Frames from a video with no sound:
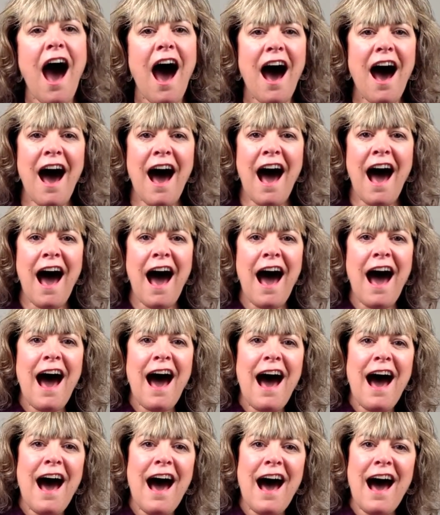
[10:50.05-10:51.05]

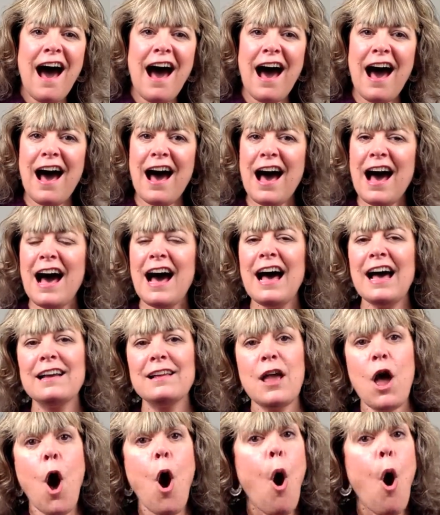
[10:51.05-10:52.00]
ah,